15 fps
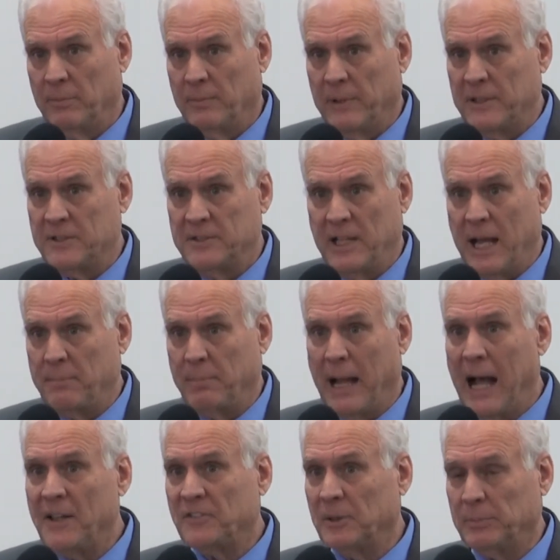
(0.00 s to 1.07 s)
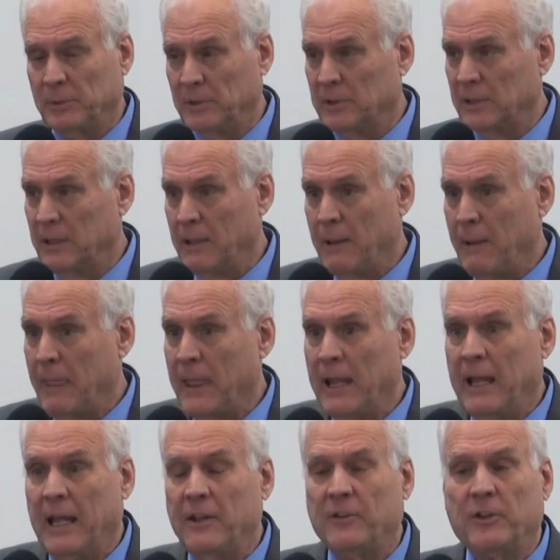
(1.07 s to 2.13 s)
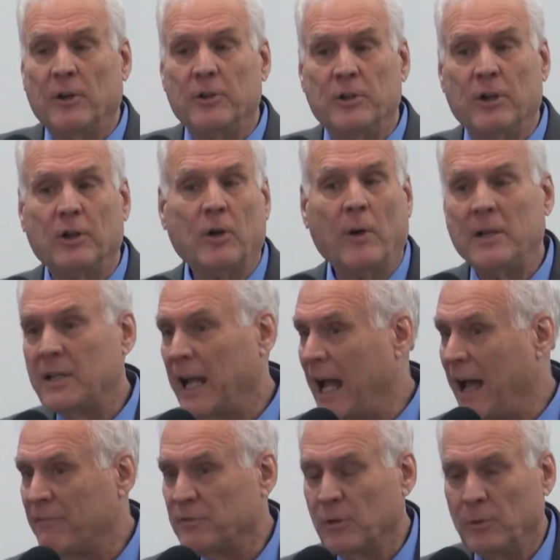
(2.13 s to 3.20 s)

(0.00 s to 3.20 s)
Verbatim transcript: It's not possible. And so you're going to have to